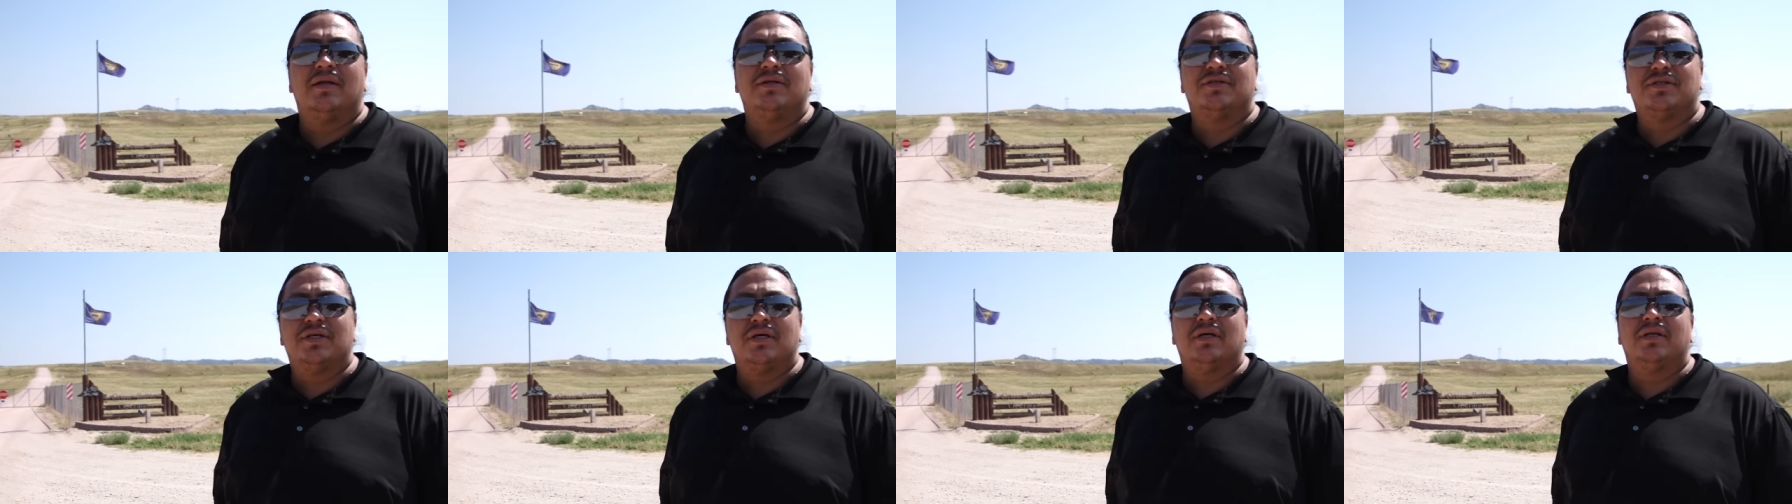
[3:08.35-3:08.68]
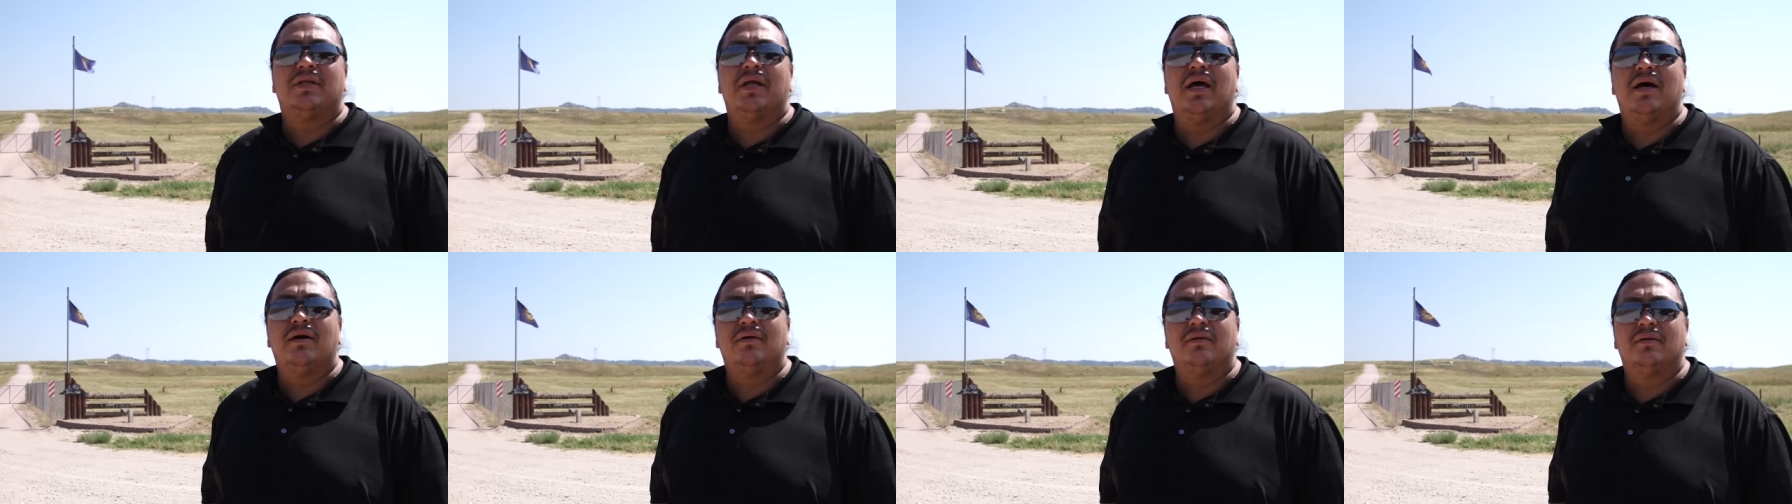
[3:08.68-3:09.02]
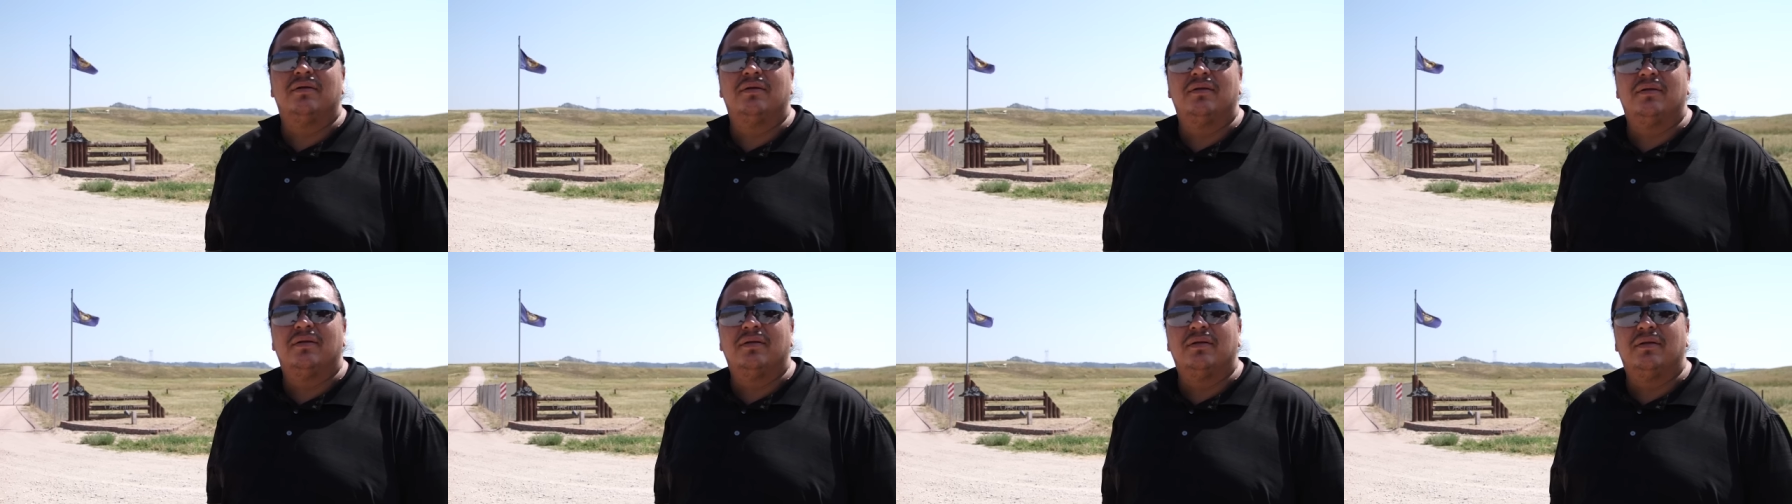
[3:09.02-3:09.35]
and shut
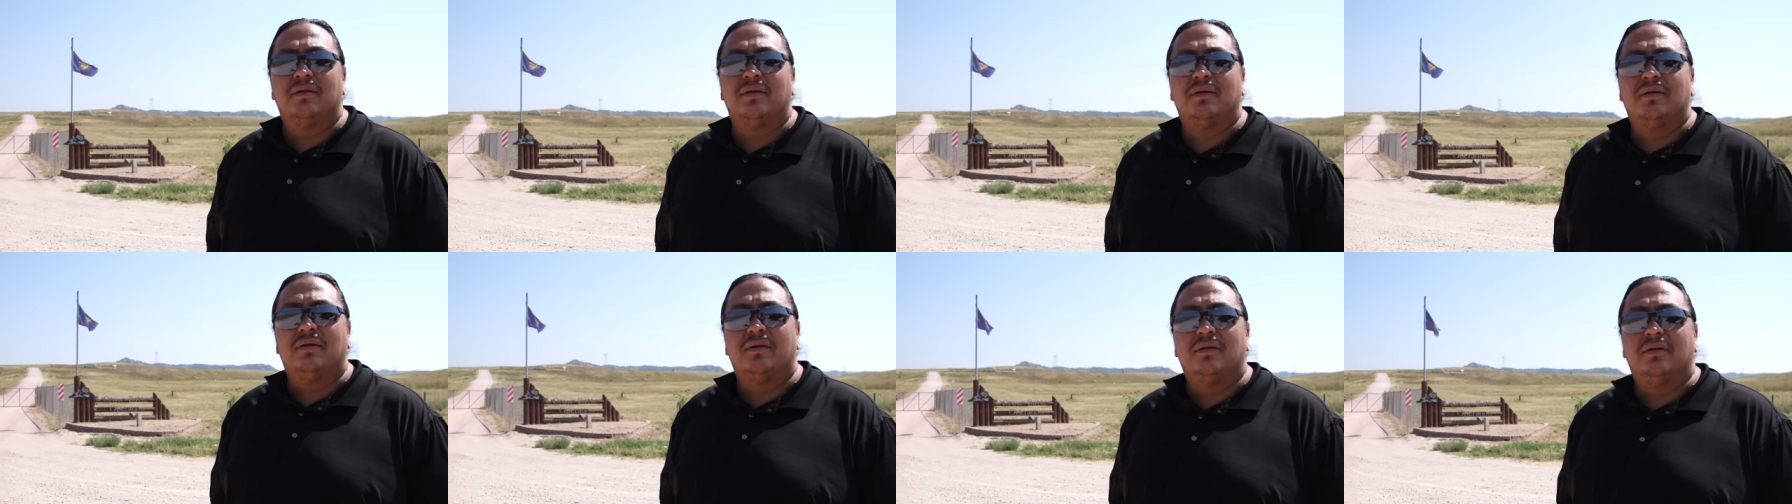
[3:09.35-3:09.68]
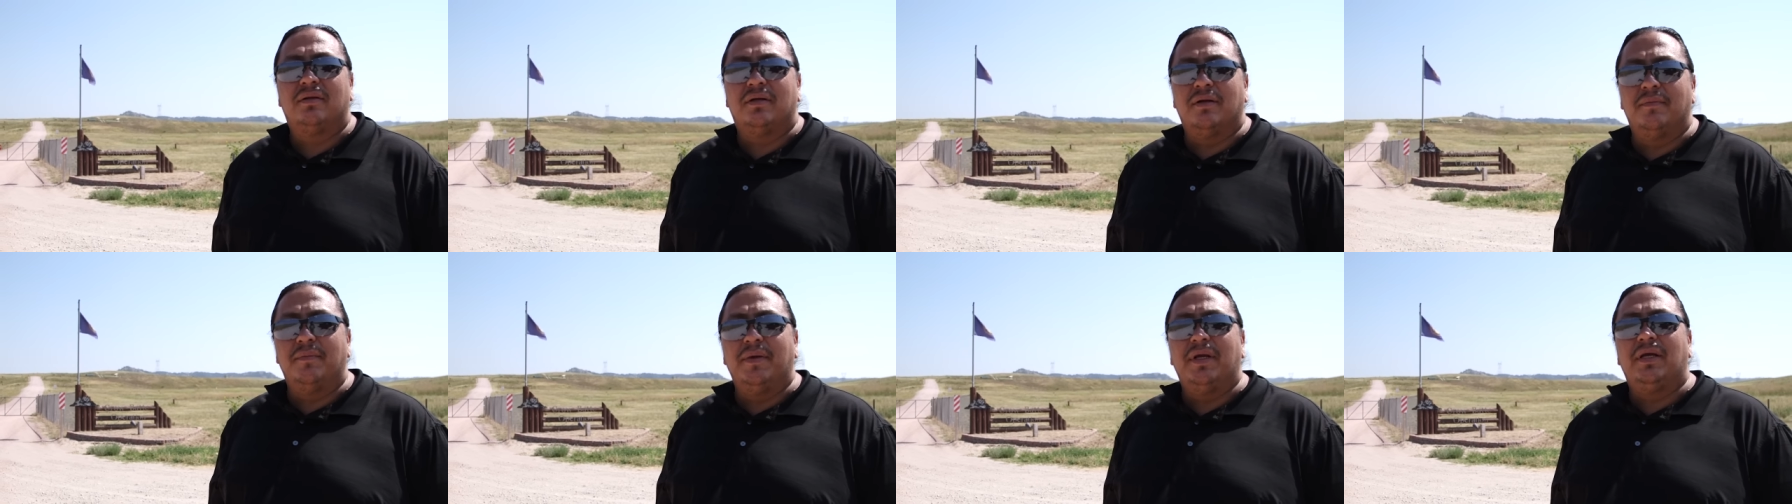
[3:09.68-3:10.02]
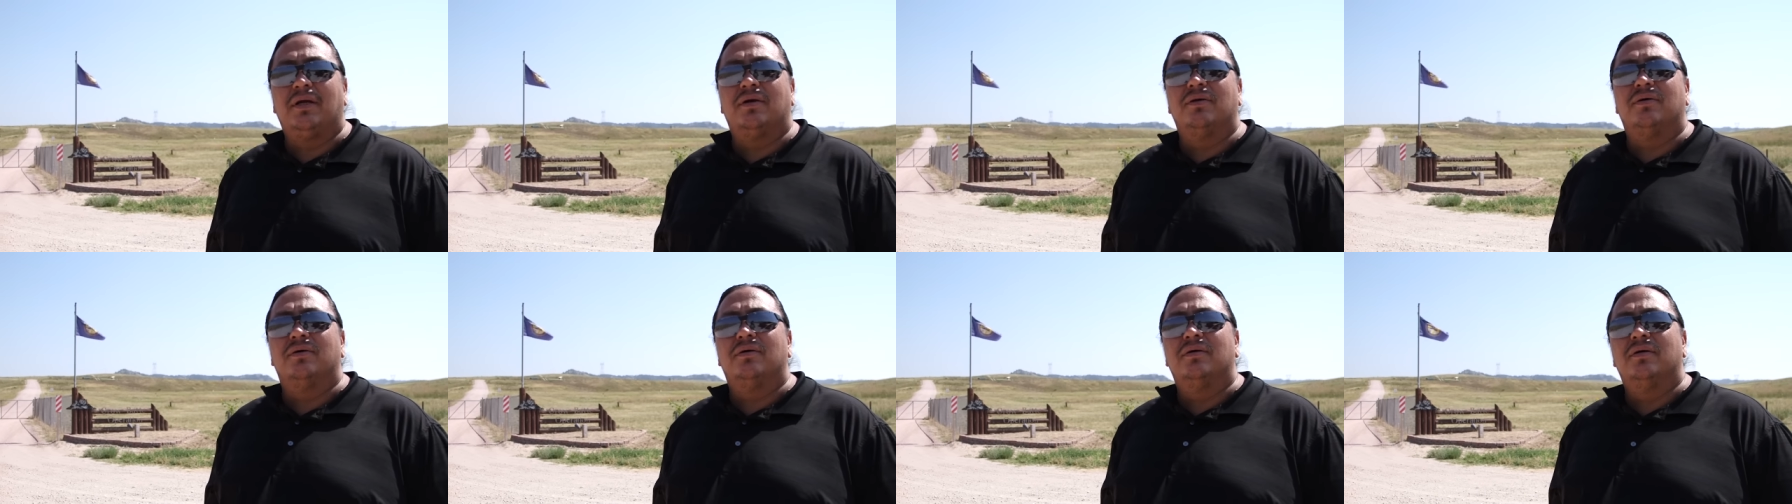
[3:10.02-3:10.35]
down
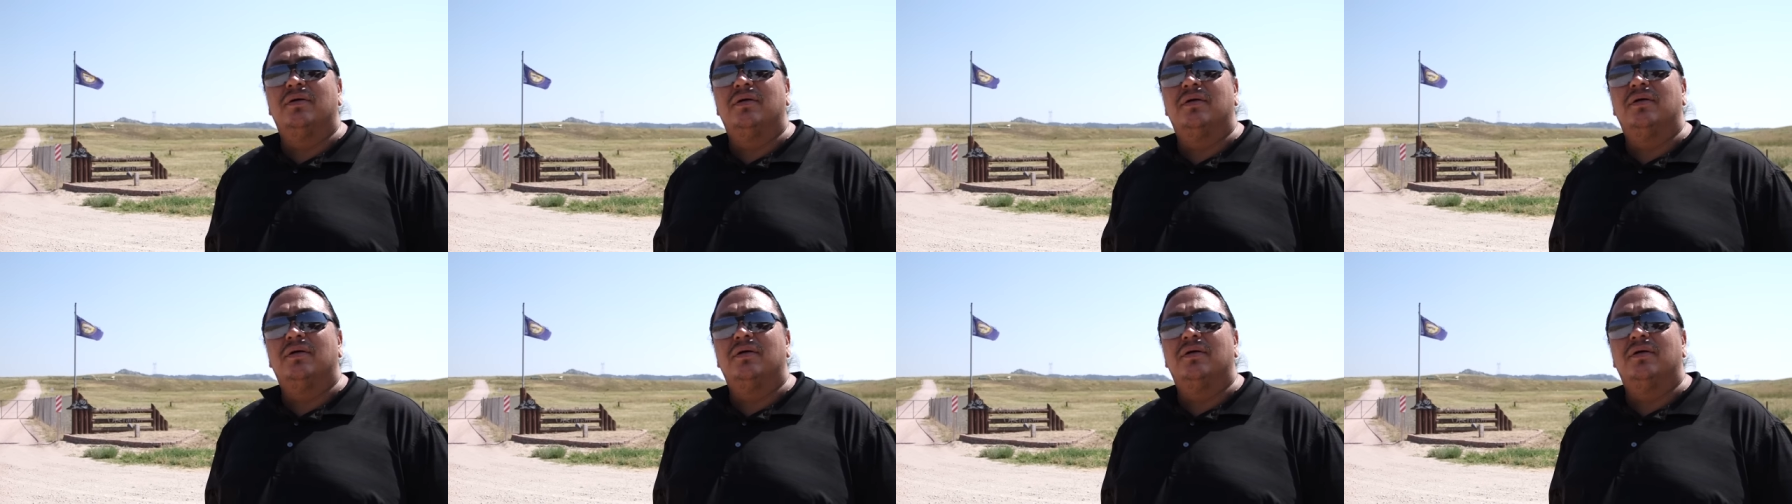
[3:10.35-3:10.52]
Cameco.